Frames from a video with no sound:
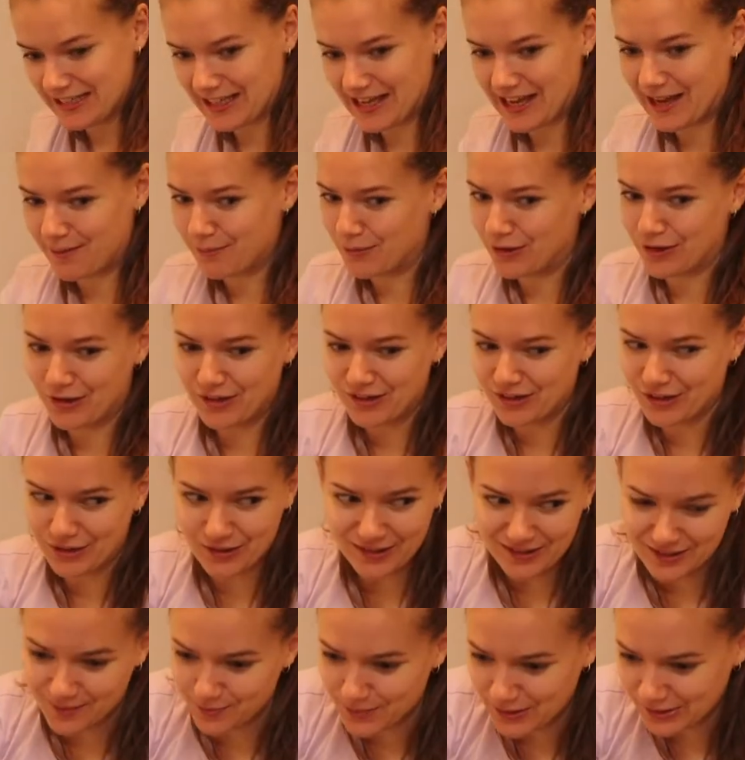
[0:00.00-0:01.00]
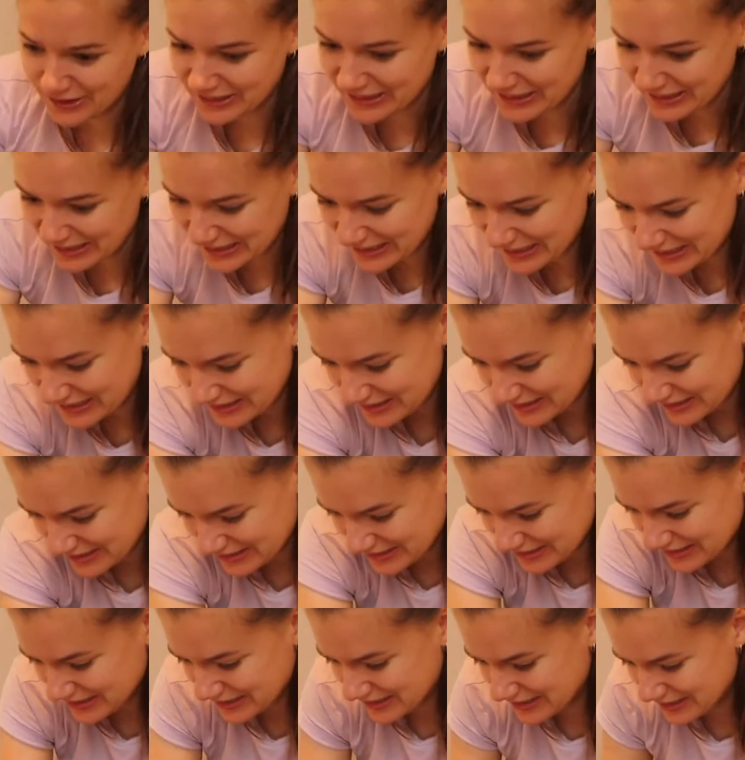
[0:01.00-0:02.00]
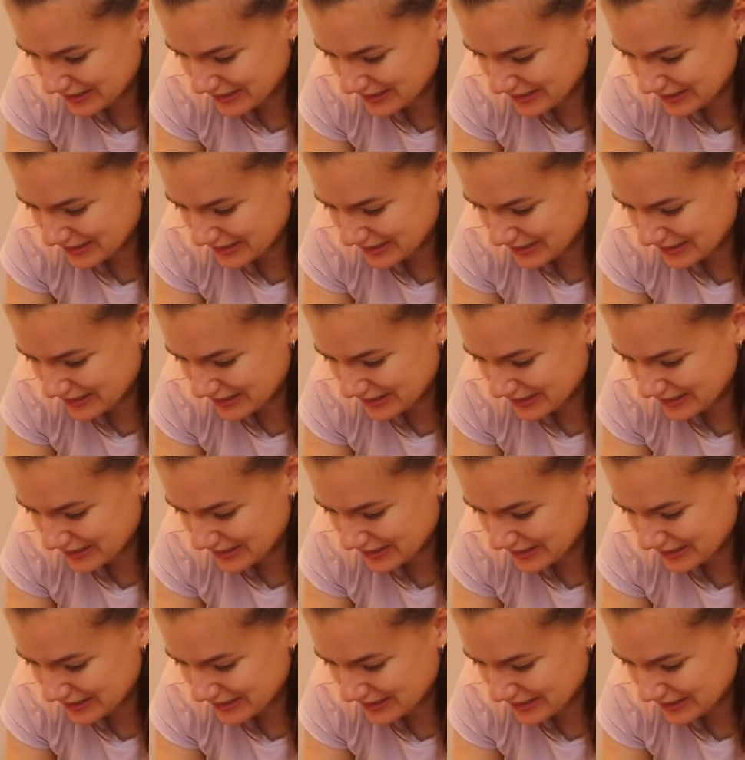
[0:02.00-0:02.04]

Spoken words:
I'm not good at building things.